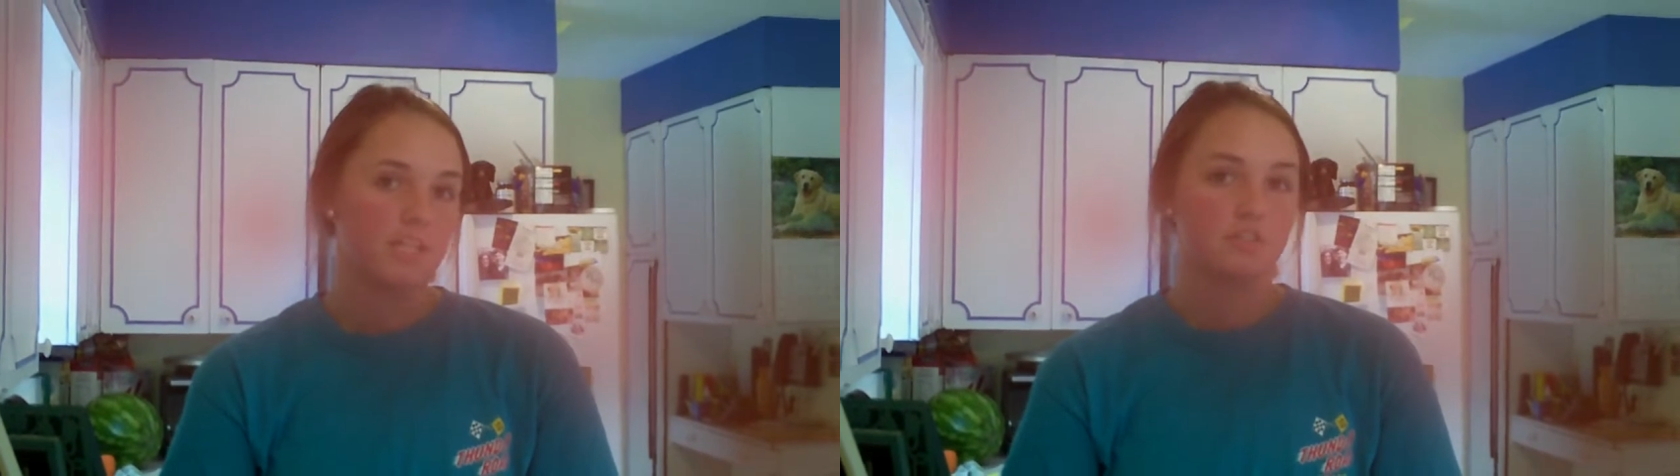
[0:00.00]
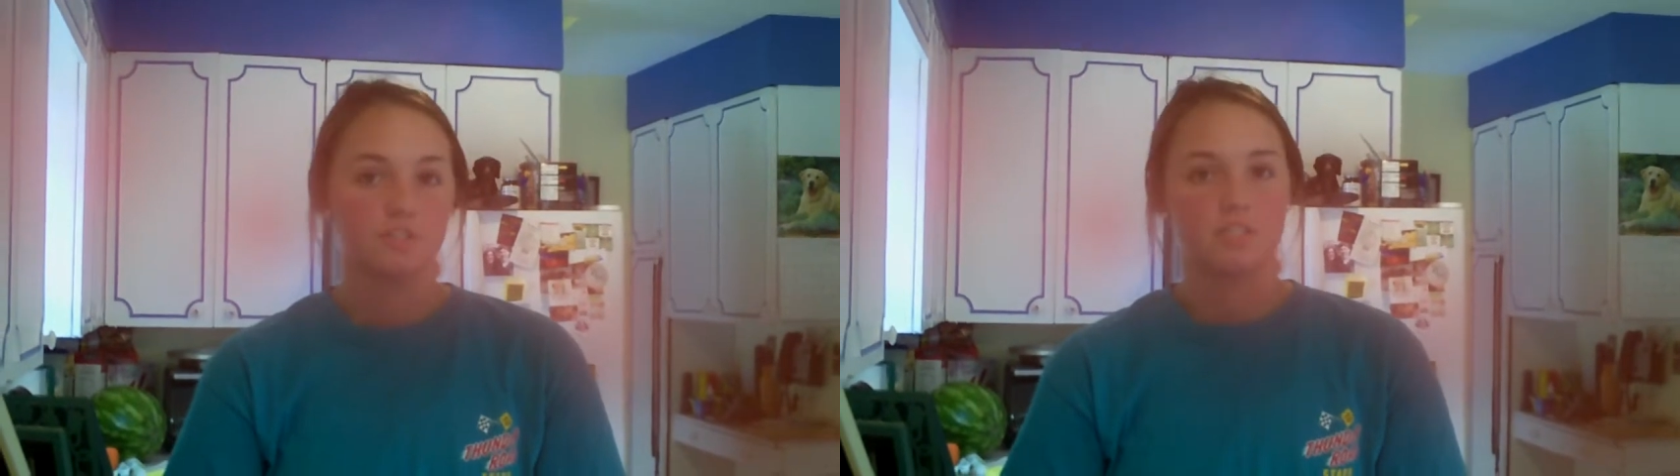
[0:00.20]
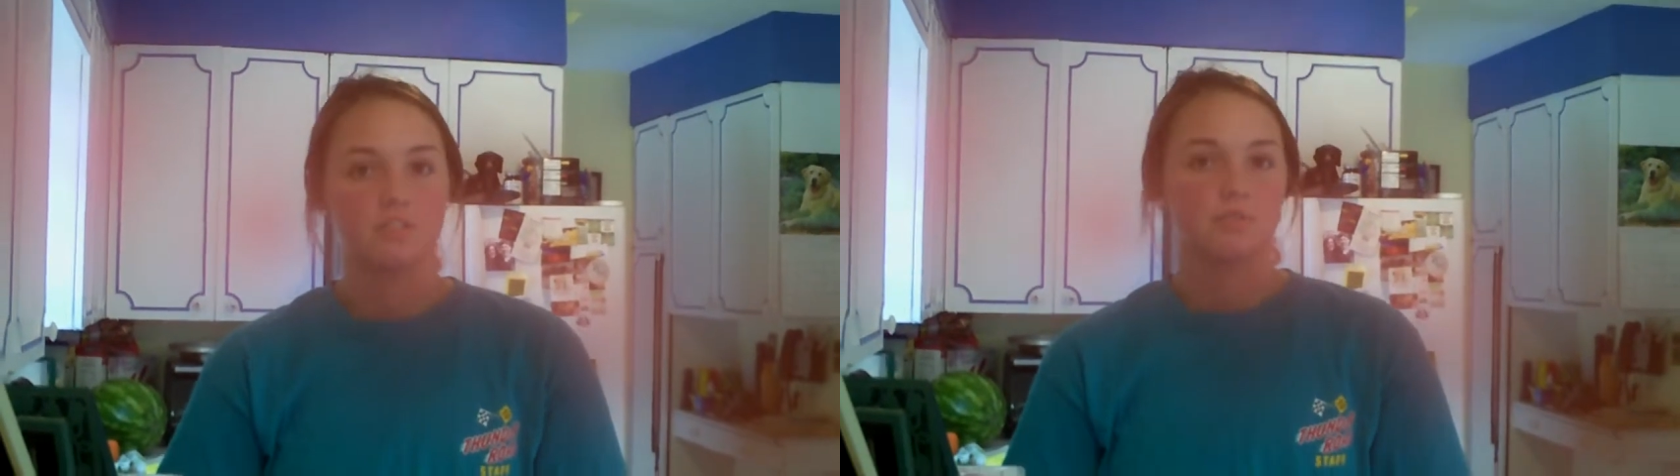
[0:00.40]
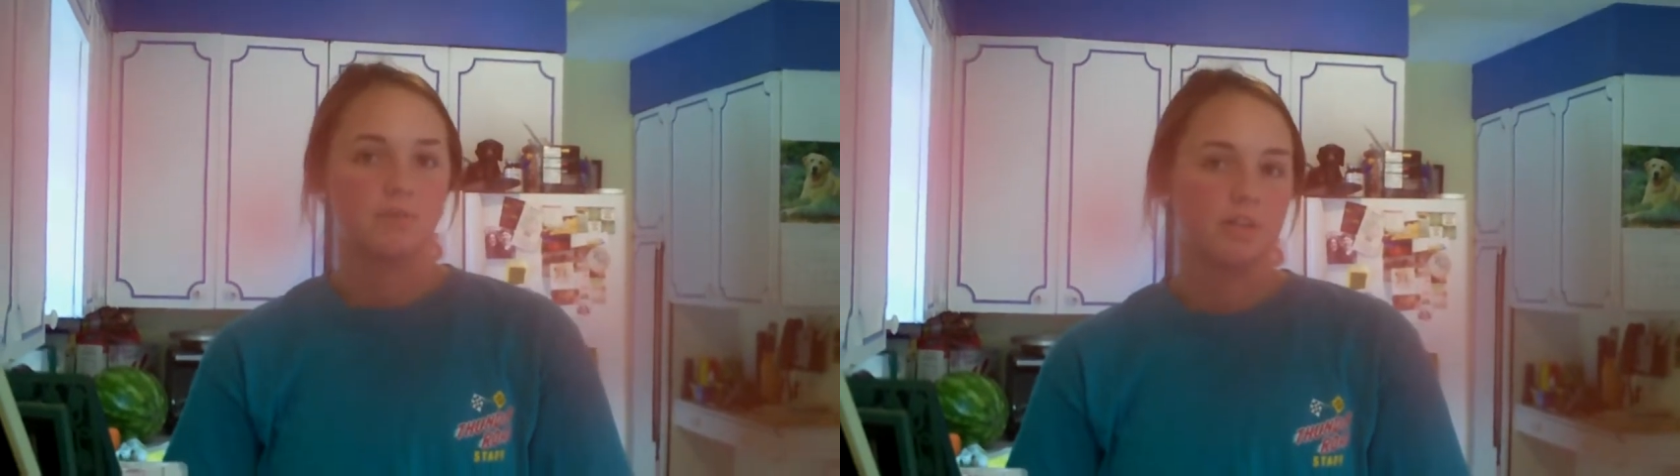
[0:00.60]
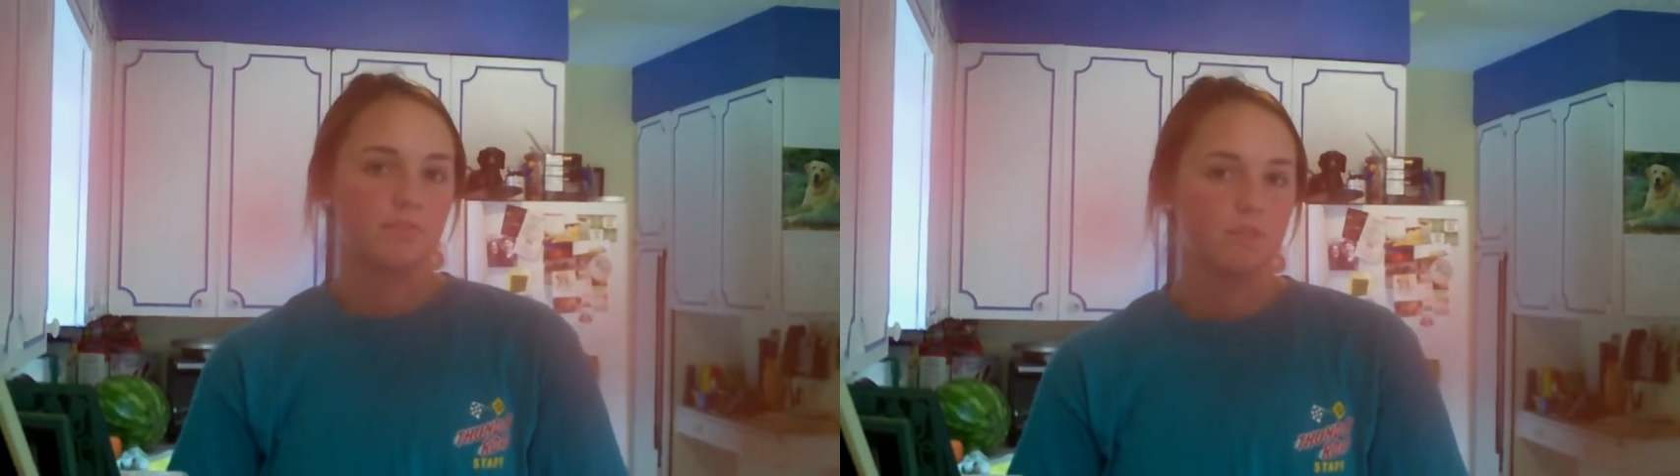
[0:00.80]
and just gets you
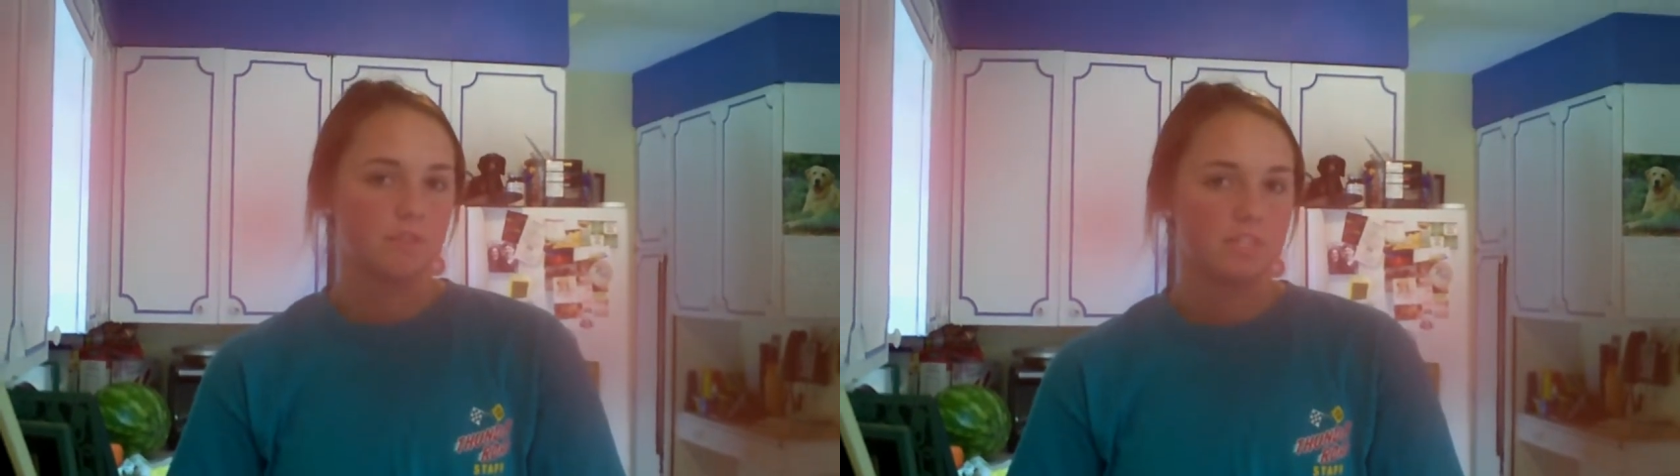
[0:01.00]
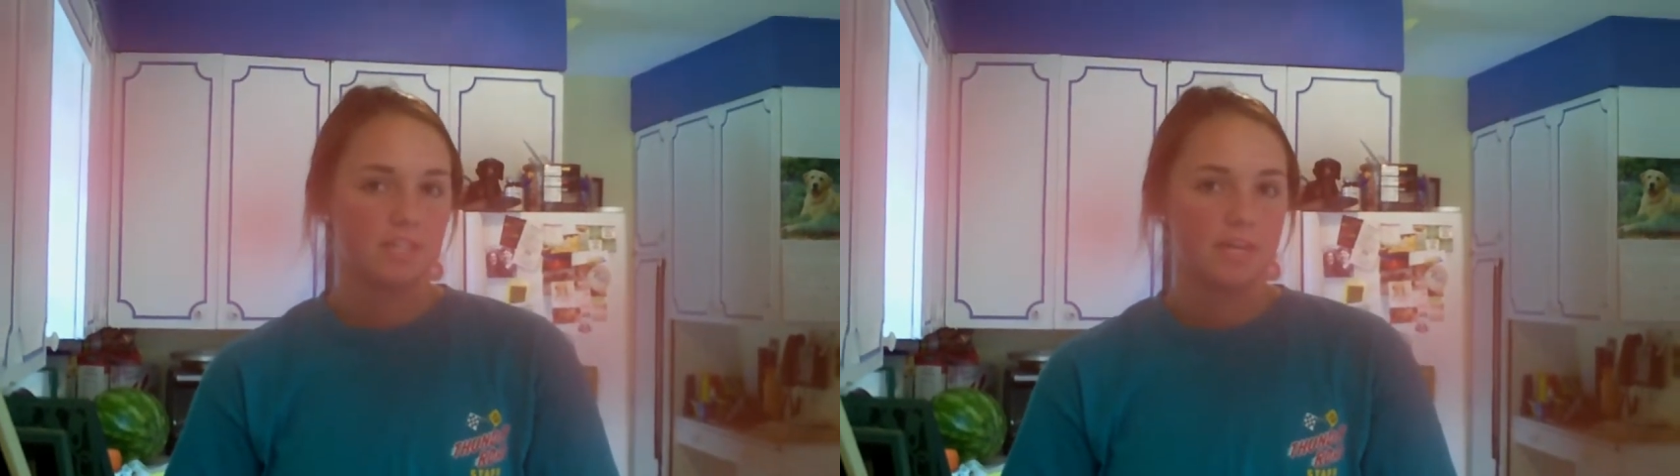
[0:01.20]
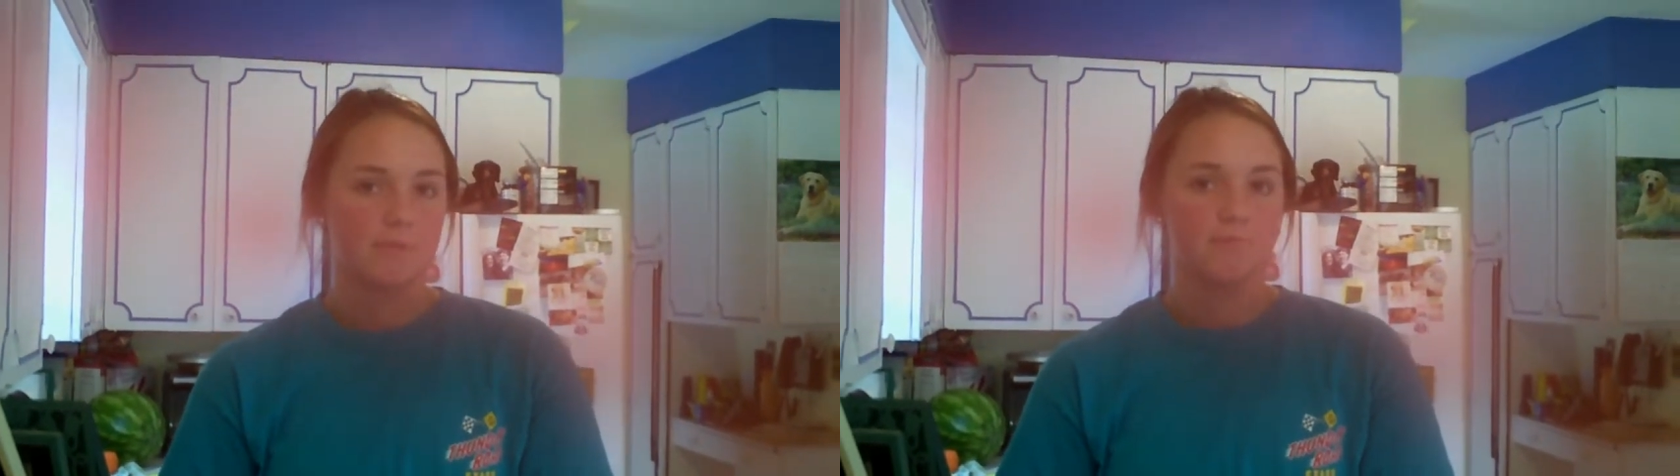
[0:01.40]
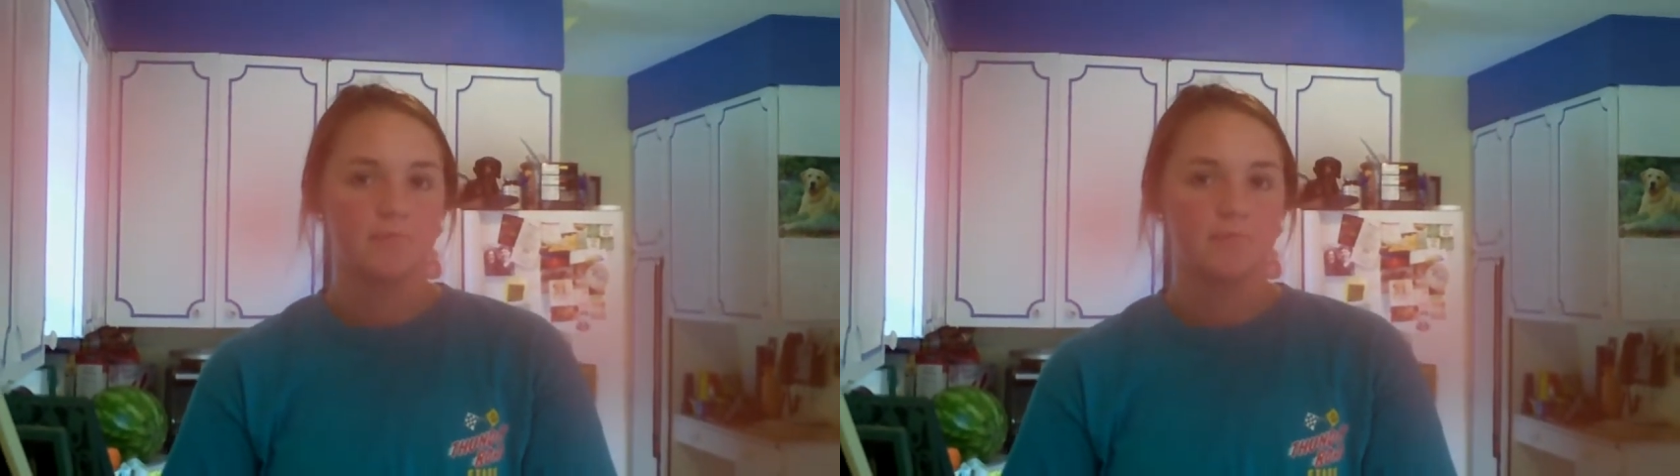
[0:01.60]
ready for the day.